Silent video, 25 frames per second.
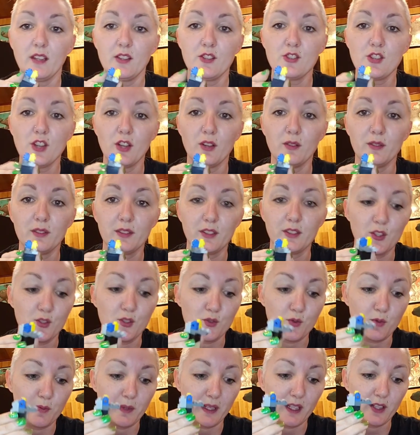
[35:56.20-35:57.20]
So
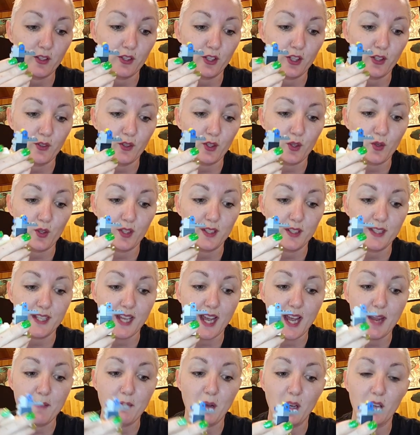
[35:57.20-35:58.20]
those will be your unicorn's
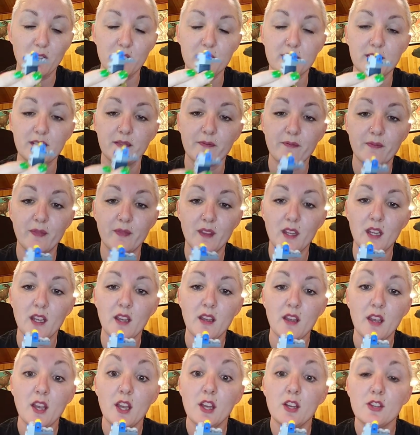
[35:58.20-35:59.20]
eyeballs.
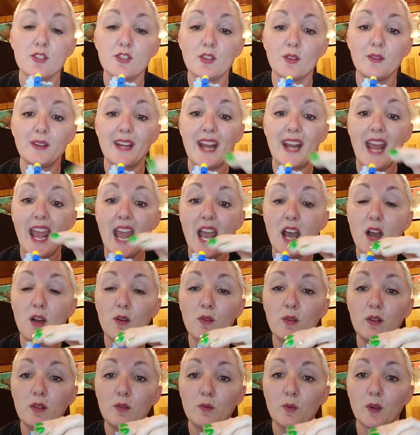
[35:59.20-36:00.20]
So
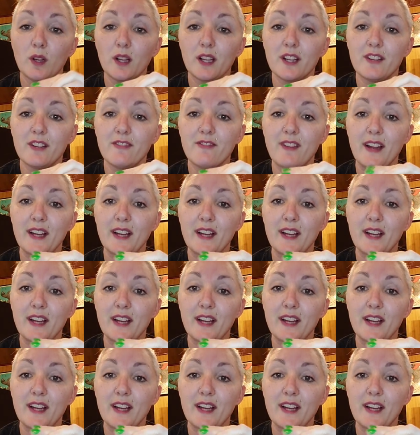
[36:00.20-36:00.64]
now we're going to